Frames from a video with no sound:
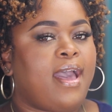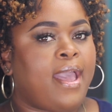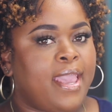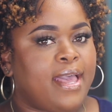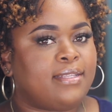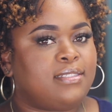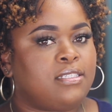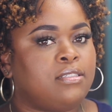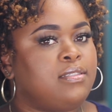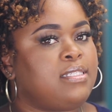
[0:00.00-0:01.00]
I had
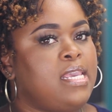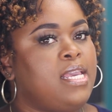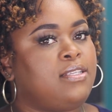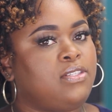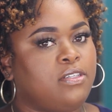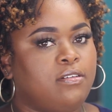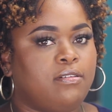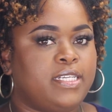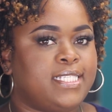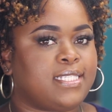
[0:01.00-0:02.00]
to take certain
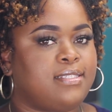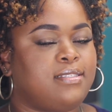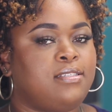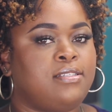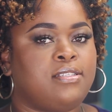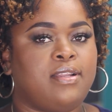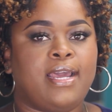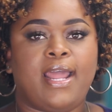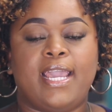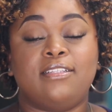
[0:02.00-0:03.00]
risks so
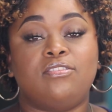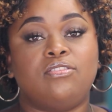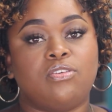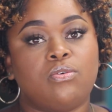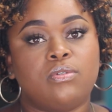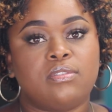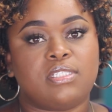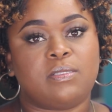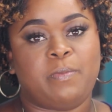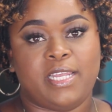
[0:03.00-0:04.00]
that I don't
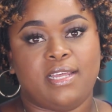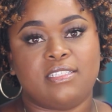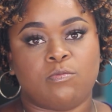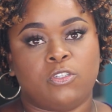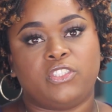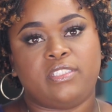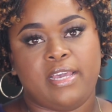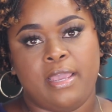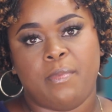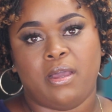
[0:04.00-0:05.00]
spend as much
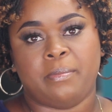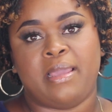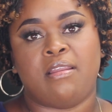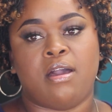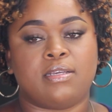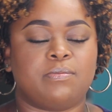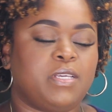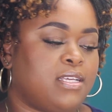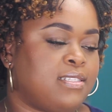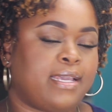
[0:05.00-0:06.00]
time on my locks
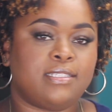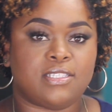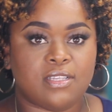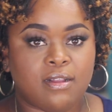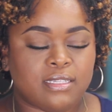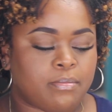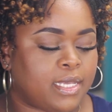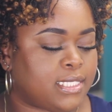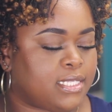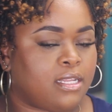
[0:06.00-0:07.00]
because I installed them
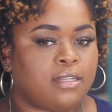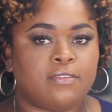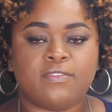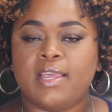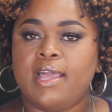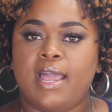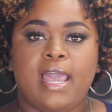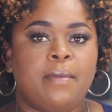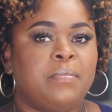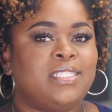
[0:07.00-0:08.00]
myself,
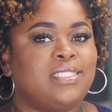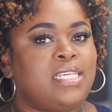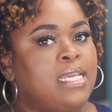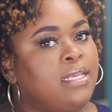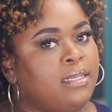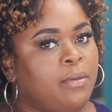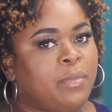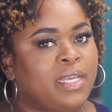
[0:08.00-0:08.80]
I'm maintaining them